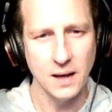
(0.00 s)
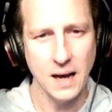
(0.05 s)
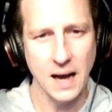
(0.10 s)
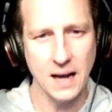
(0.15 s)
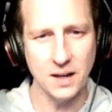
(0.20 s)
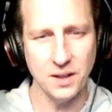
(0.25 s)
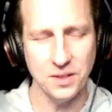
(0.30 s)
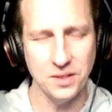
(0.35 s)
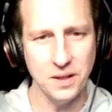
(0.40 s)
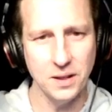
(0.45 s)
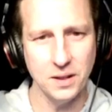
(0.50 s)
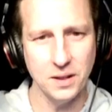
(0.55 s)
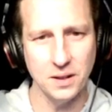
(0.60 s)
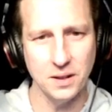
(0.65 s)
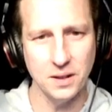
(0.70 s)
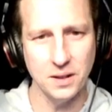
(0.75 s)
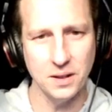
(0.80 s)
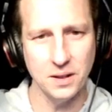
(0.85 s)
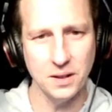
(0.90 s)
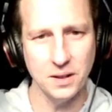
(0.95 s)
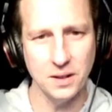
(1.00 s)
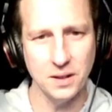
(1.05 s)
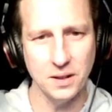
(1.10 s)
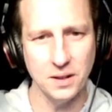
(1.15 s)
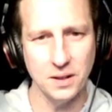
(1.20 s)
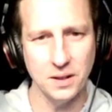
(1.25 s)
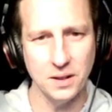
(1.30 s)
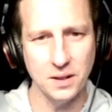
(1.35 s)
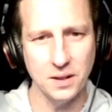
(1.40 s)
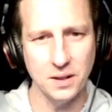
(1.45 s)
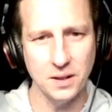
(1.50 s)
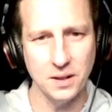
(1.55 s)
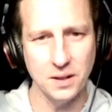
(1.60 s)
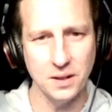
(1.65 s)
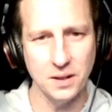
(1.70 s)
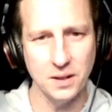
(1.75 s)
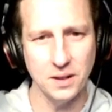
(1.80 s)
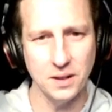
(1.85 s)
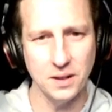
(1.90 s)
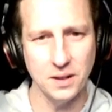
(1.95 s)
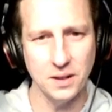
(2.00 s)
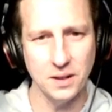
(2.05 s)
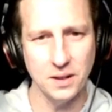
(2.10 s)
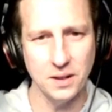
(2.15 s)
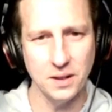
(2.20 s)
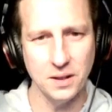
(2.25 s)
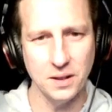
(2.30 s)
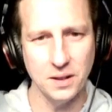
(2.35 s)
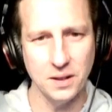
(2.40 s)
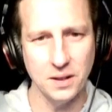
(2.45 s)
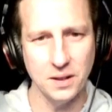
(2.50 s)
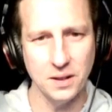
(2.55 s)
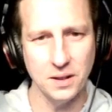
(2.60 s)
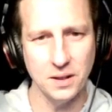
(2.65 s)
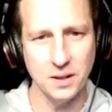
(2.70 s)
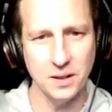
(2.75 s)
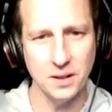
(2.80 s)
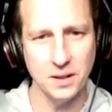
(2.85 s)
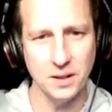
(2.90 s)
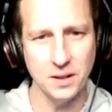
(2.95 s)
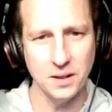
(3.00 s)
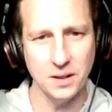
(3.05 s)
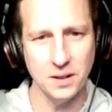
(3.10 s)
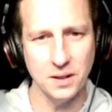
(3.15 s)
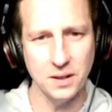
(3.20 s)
And I think into year 2 for Peter Bendix,